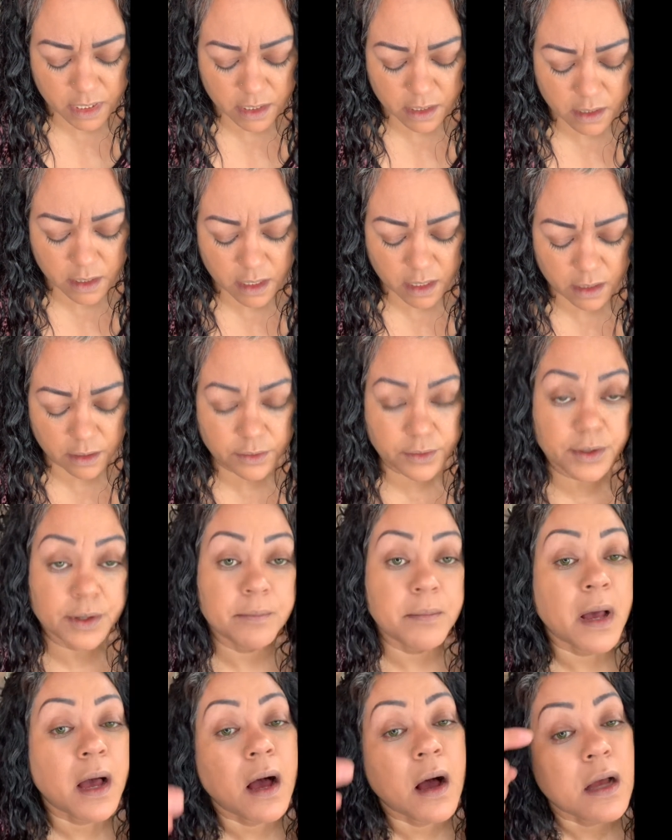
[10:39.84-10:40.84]
color in
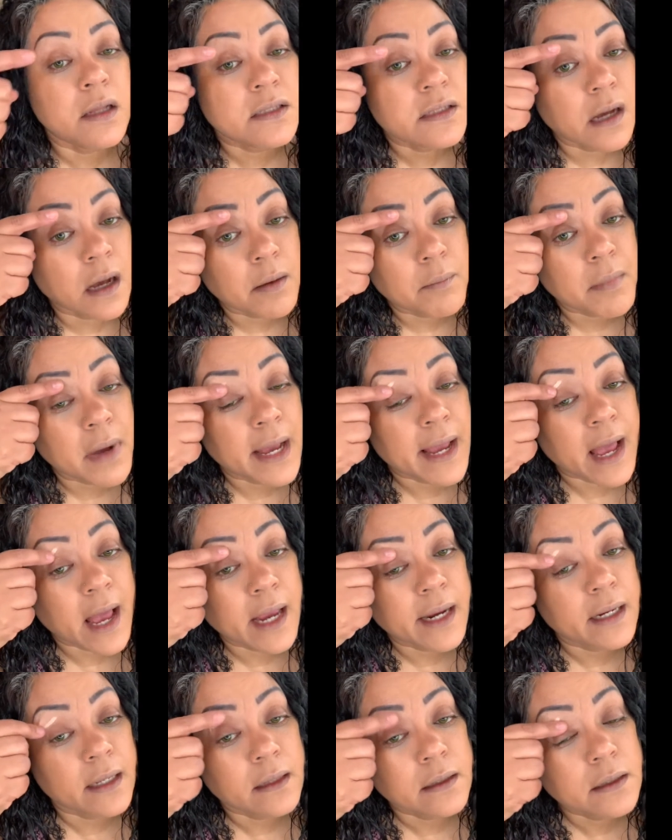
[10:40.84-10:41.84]
on my
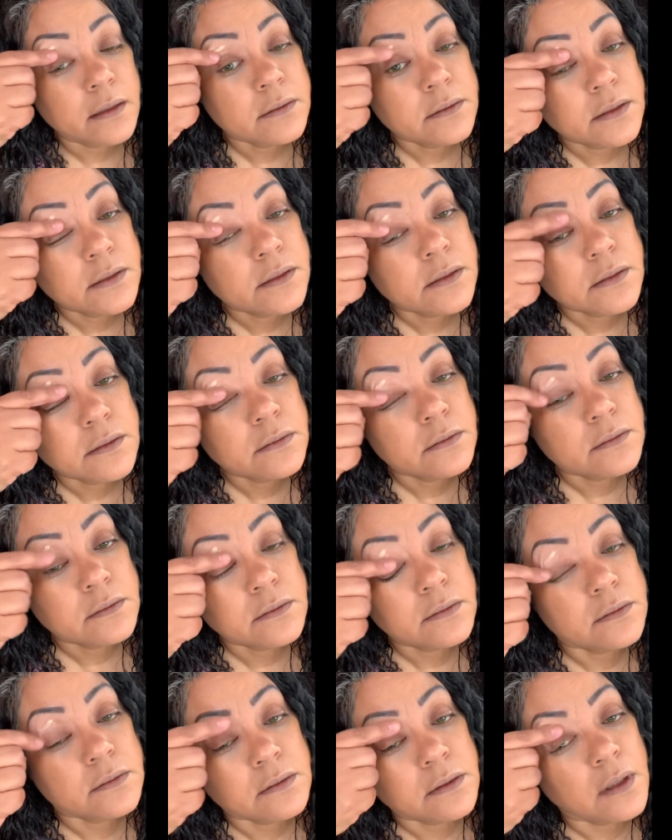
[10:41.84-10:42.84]
eyelids,
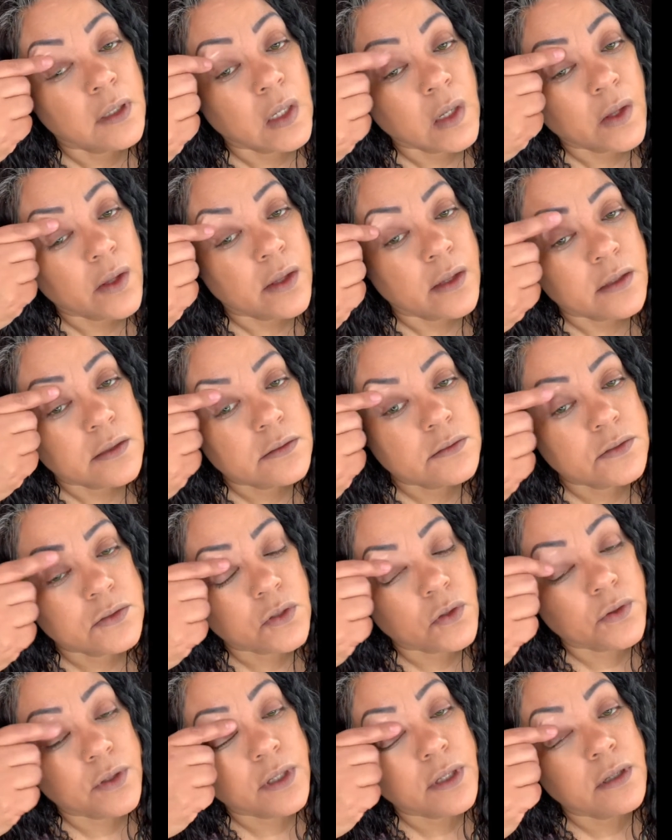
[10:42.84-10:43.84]

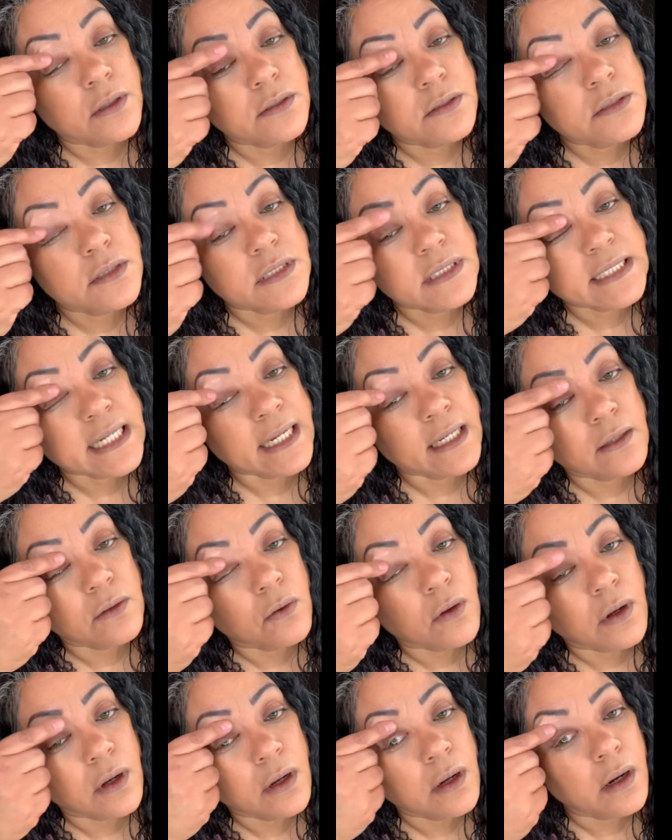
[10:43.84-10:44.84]
so it could stay
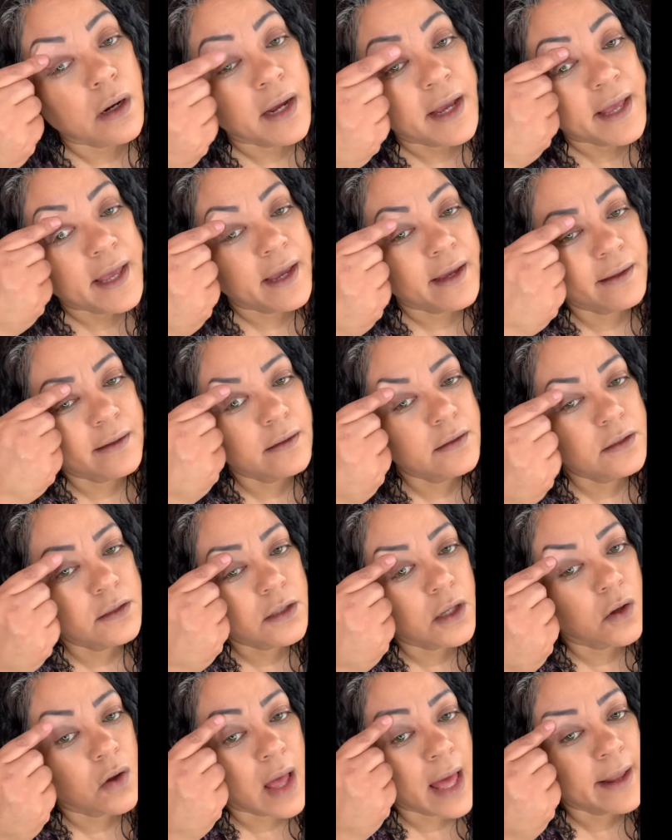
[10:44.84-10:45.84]
longer. And you
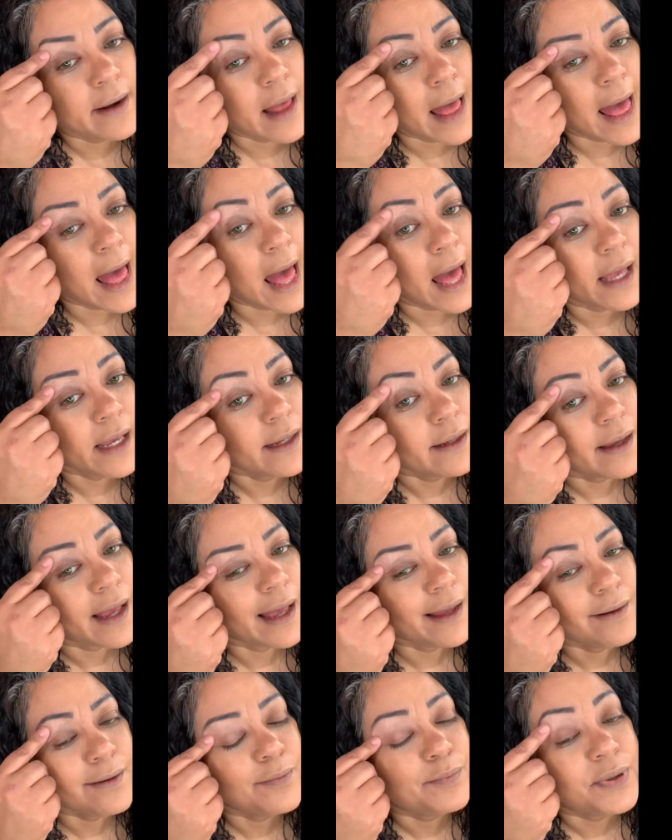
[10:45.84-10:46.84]
know, I
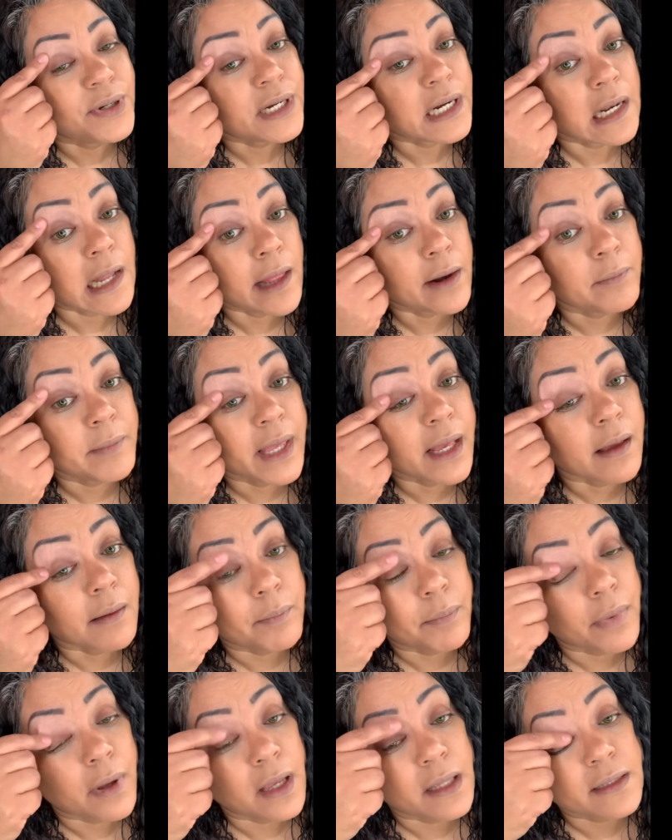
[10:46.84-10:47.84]
don't put a lot of
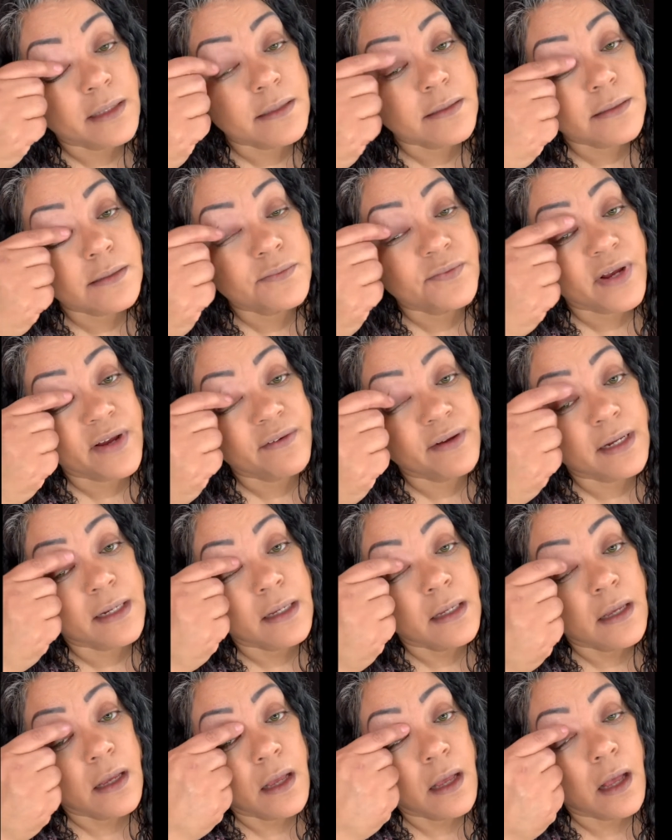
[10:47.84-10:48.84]
makeup on. This is very
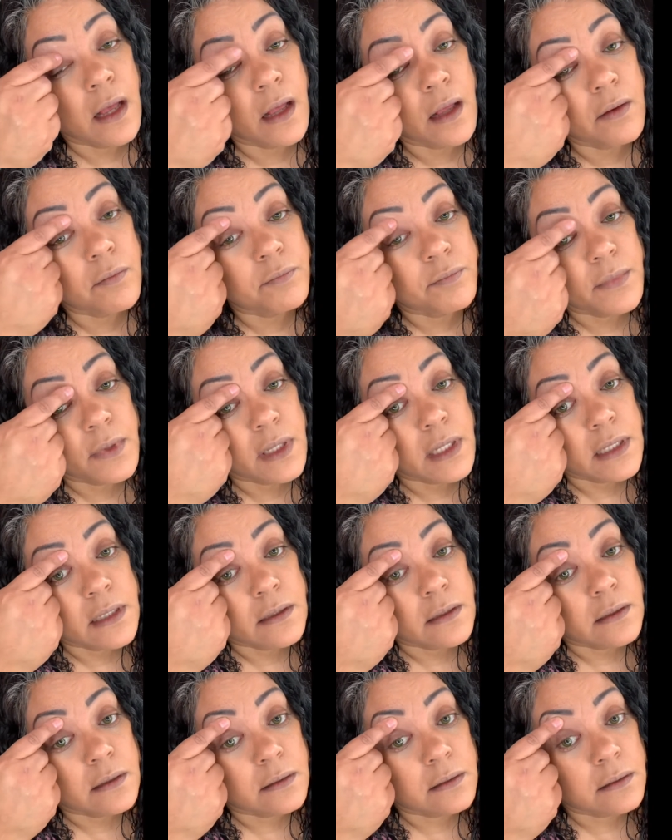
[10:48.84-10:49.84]
I
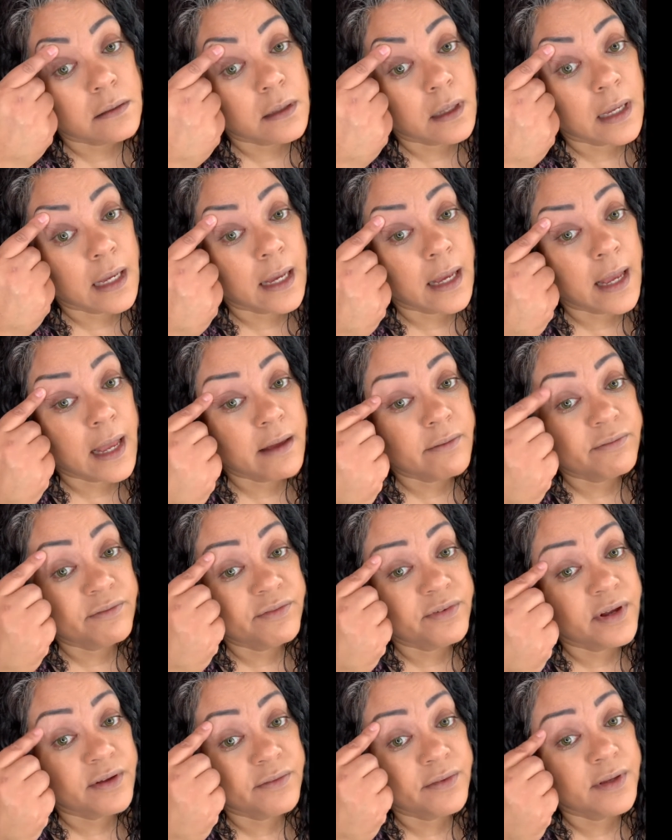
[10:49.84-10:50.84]
have
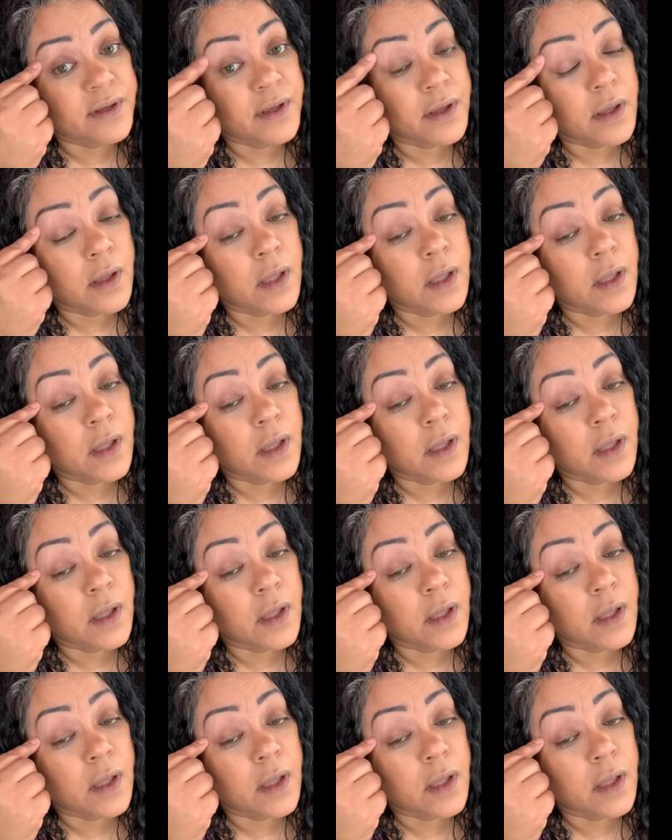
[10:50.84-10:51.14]
very